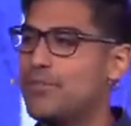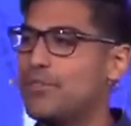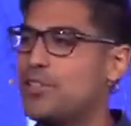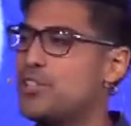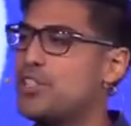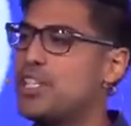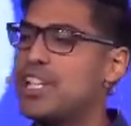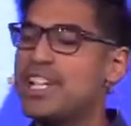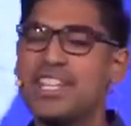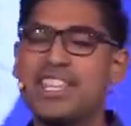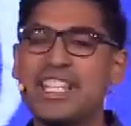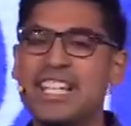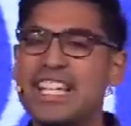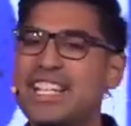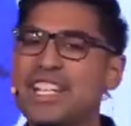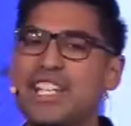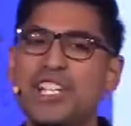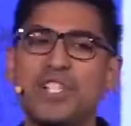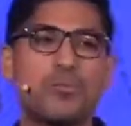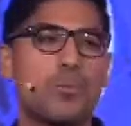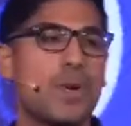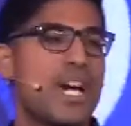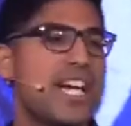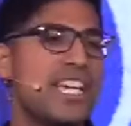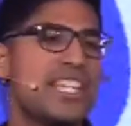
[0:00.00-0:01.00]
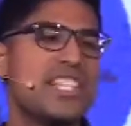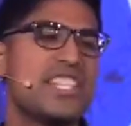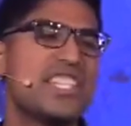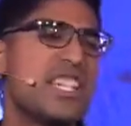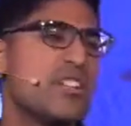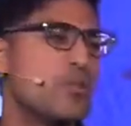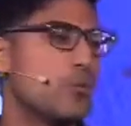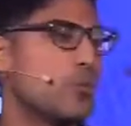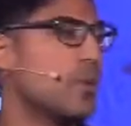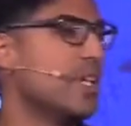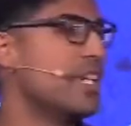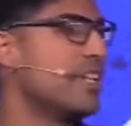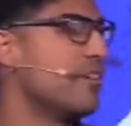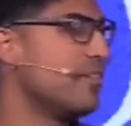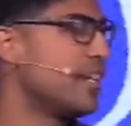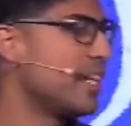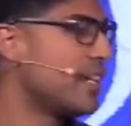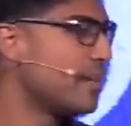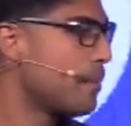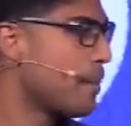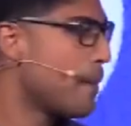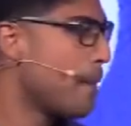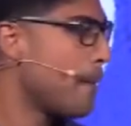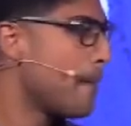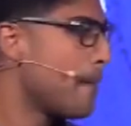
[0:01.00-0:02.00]
If there's anything in his way, he's getting rid of
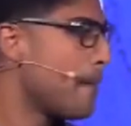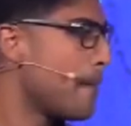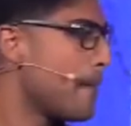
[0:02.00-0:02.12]
it.